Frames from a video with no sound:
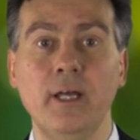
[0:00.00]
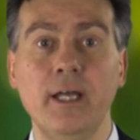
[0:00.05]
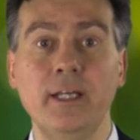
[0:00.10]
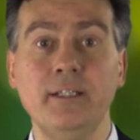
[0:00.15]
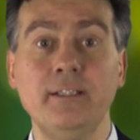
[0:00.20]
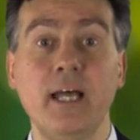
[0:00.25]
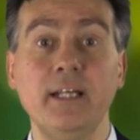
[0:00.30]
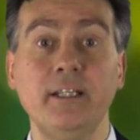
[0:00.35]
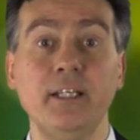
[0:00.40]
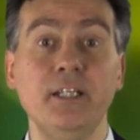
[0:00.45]

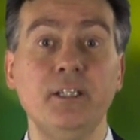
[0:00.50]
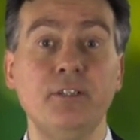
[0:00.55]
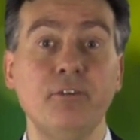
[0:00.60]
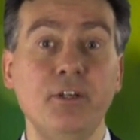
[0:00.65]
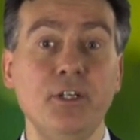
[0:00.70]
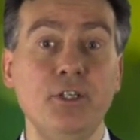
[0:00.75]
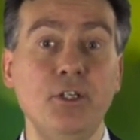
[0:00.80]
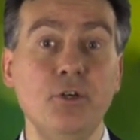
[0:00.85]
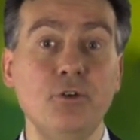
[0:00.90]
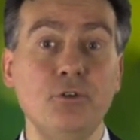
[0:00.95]
is that it
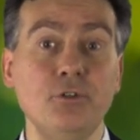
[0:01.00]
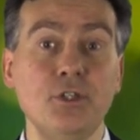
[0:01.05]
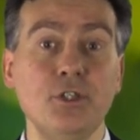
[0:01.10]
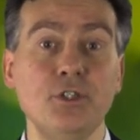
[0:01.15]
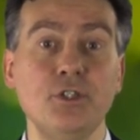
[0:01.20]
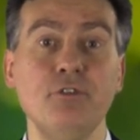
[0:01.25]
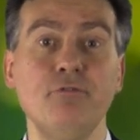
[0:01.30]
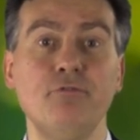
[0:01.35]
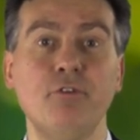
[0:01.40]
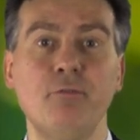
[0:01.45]

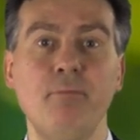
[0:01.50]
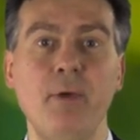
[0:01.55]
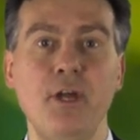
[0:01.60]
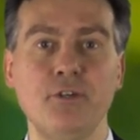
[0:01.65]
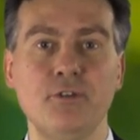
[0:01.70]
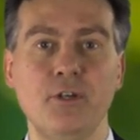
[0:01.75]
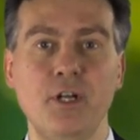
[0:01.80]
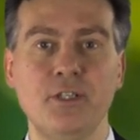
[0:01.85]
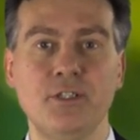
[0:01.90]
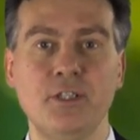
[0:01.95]
reduces
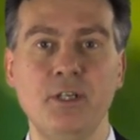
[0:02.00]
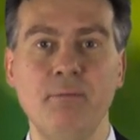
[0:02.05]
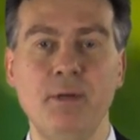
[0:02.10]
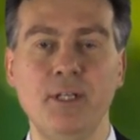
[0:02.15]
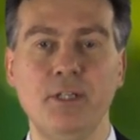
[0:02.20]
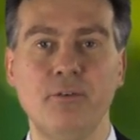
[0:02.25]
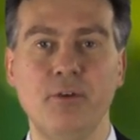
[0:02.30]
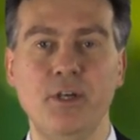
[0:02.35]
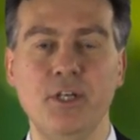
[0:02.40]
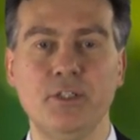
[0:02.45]
information
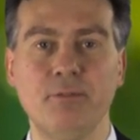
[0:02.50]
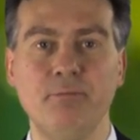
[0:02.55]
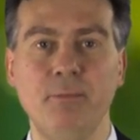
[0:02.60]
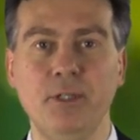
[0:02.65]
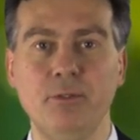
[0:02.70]
asymmetries